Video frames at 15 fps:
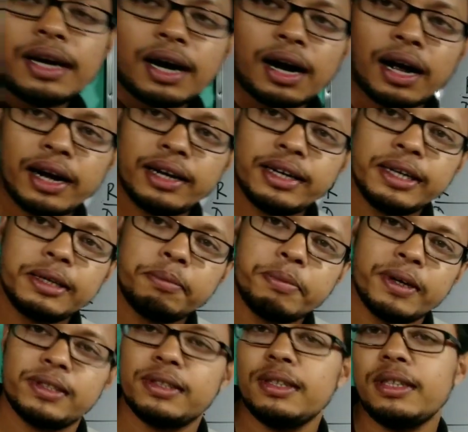
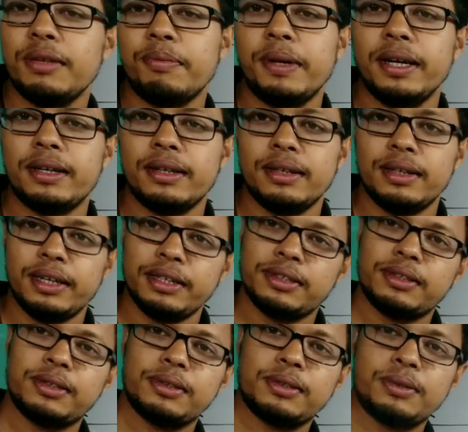100% reflected
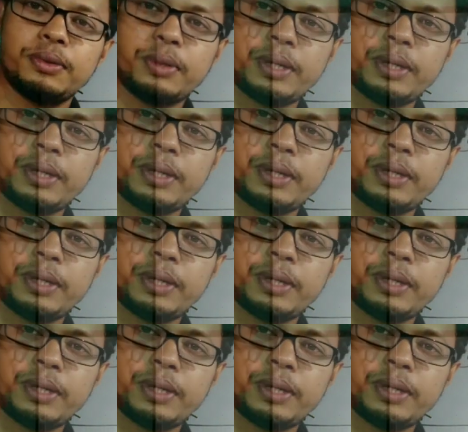rays. Okay.